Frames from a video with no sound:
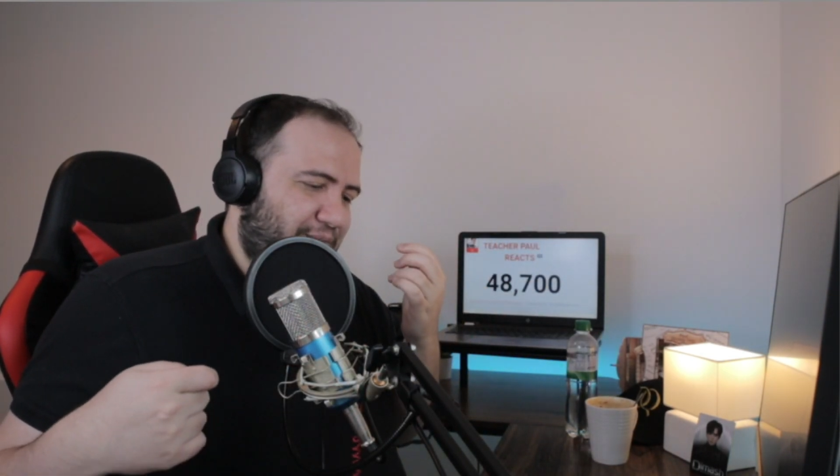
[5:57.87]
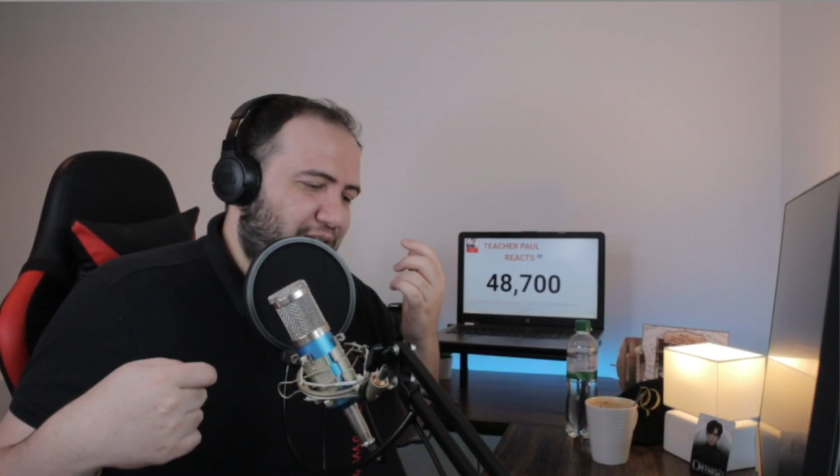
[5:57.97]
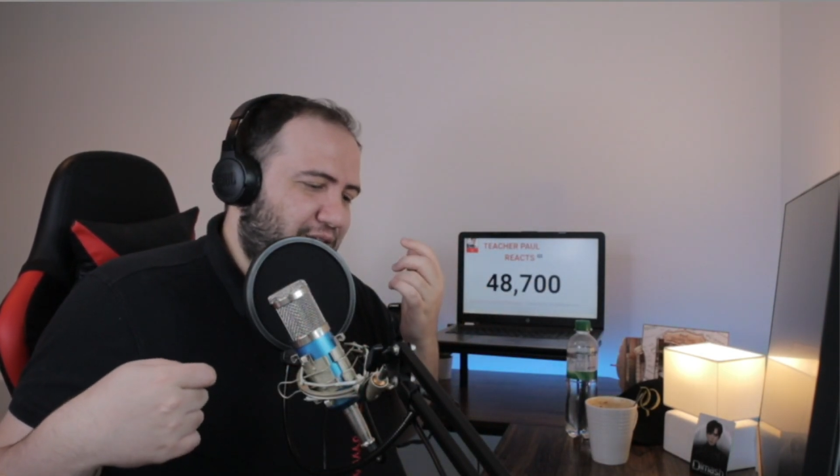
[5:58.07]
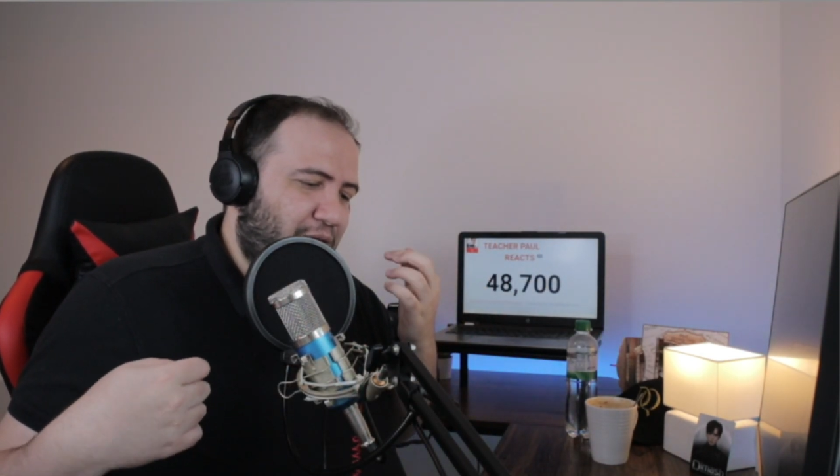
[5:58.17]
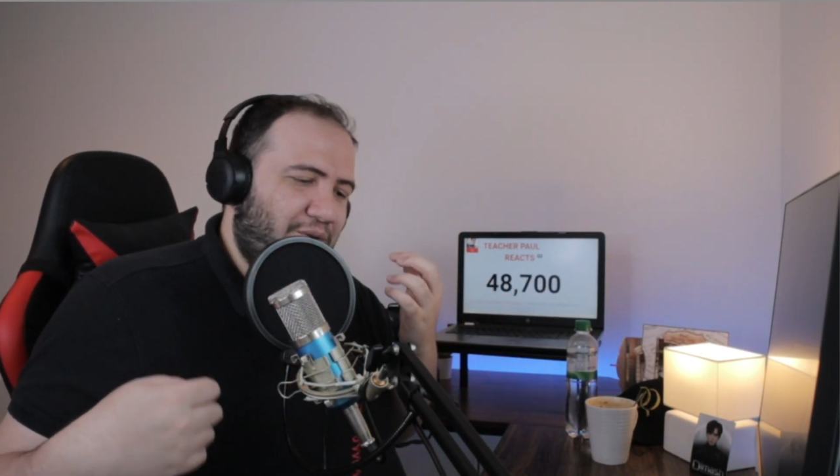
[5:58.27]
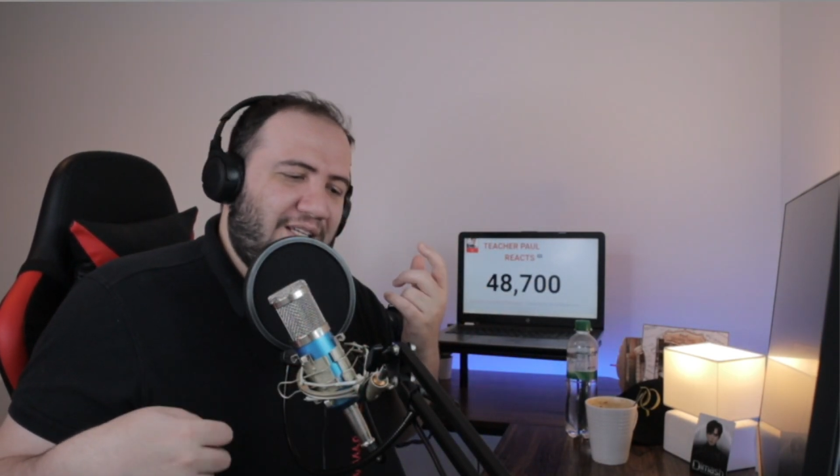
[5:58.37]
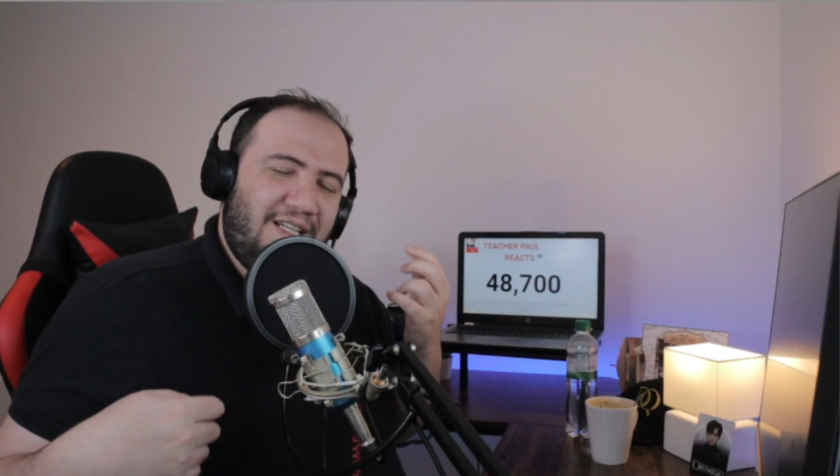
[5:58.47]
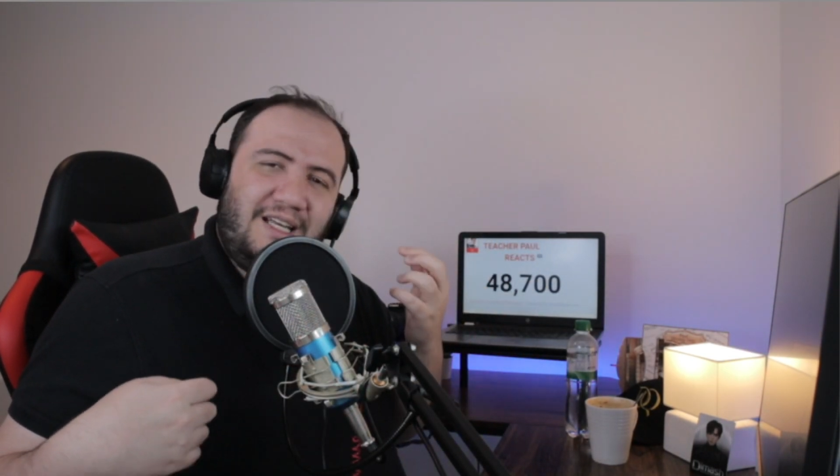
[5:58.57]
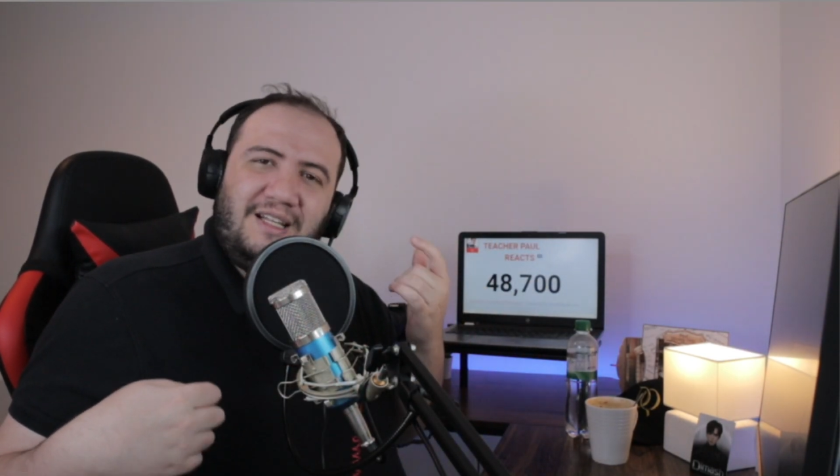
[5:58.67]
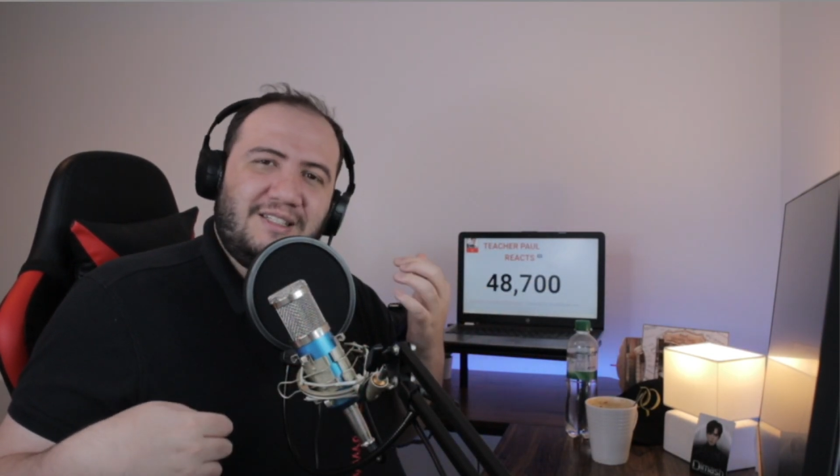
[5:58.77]
only
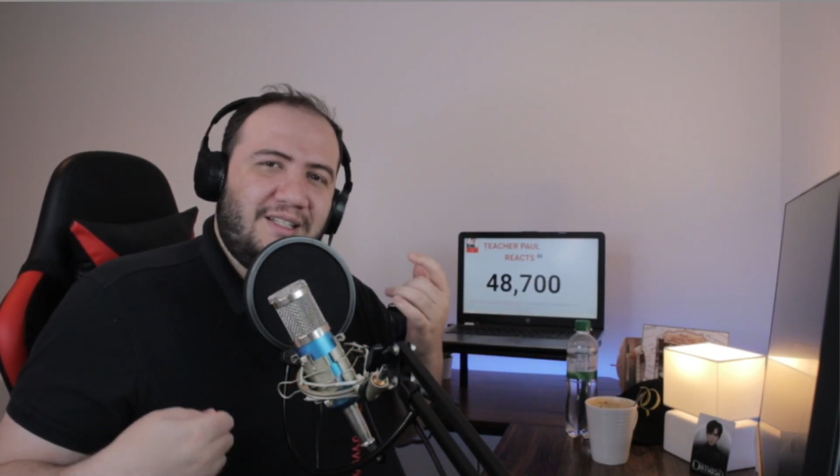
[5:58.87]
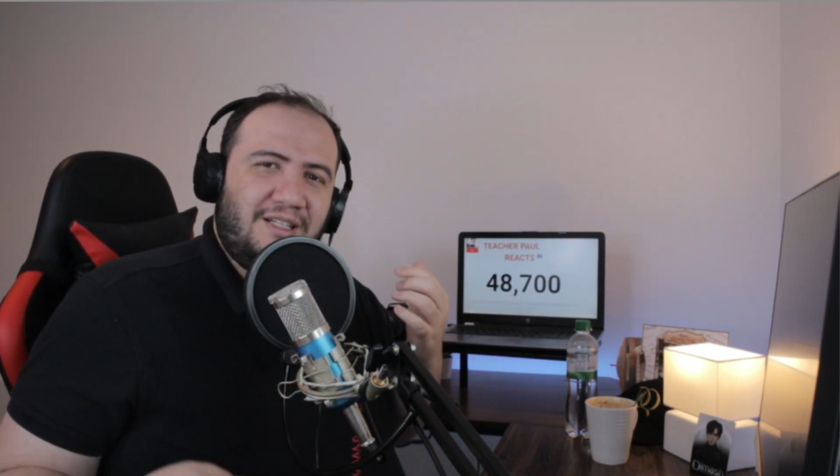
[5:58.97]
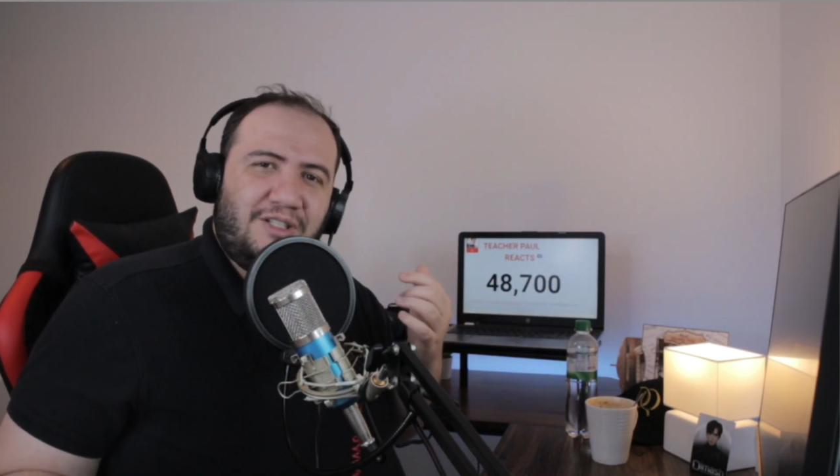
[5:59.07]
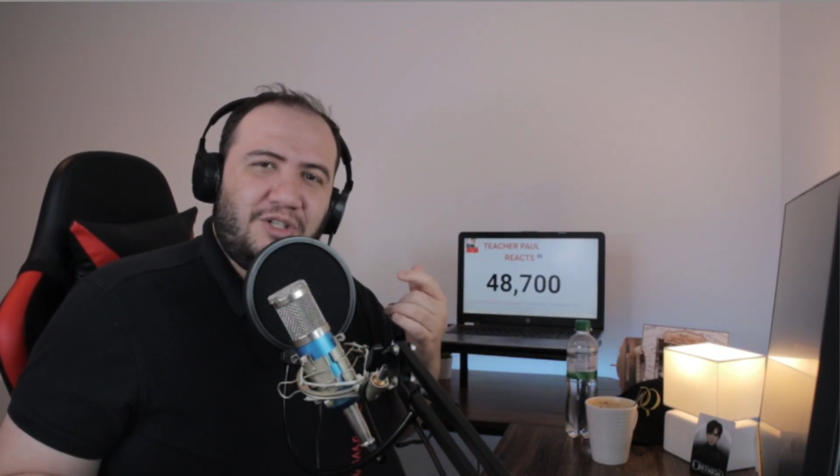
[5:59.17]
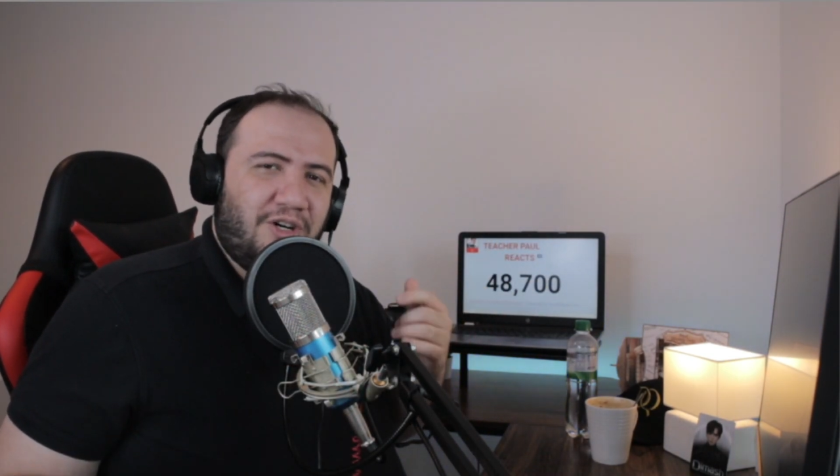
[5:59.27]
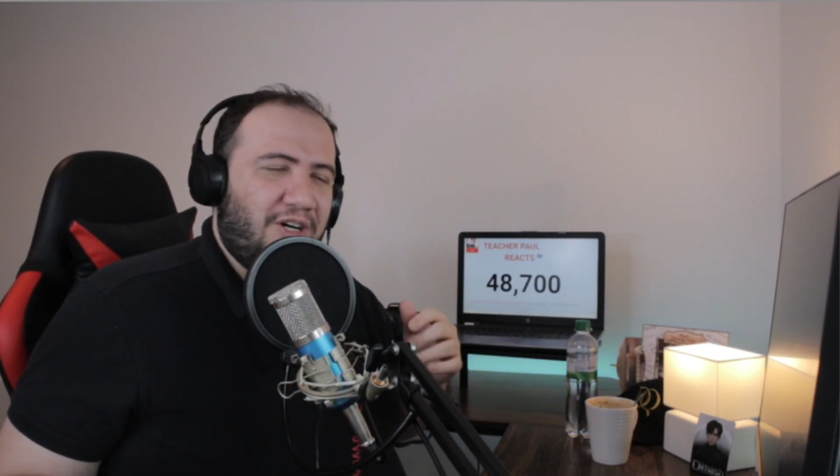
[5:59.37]
needs the guitar.